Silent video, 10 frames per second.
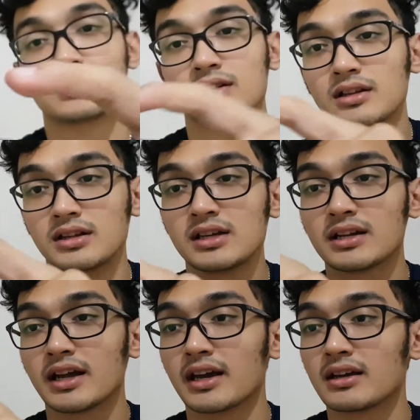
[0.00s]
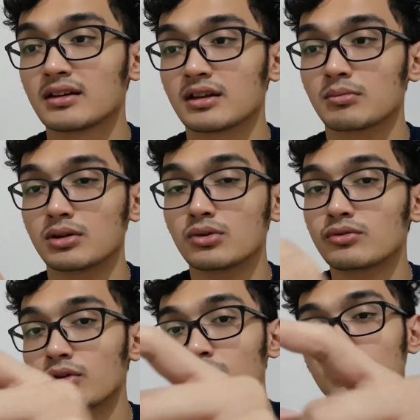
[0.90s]
the DNA, the blue
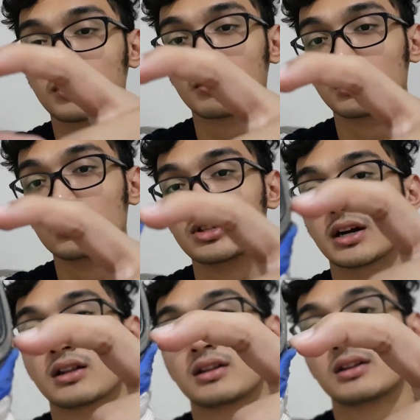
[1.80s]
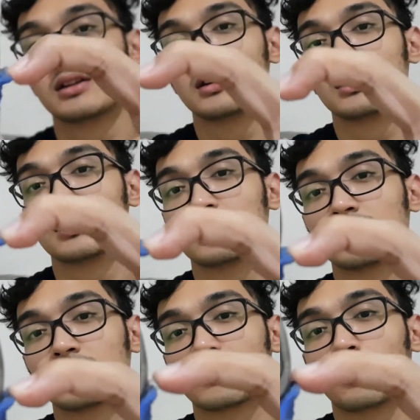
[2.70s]
foam, the blue gel,
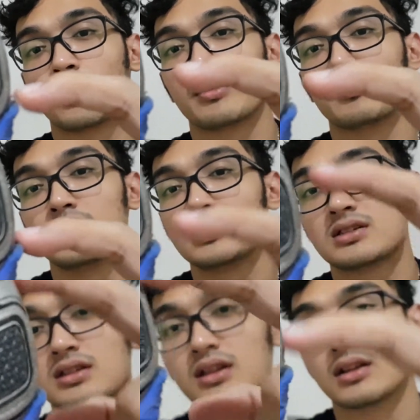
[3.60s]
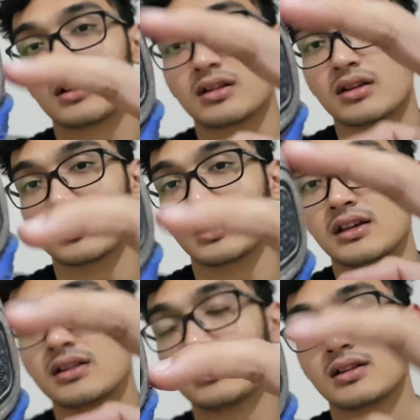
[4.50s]
where it meets the
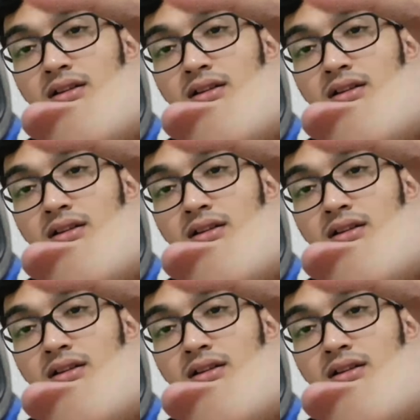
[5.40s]
heel,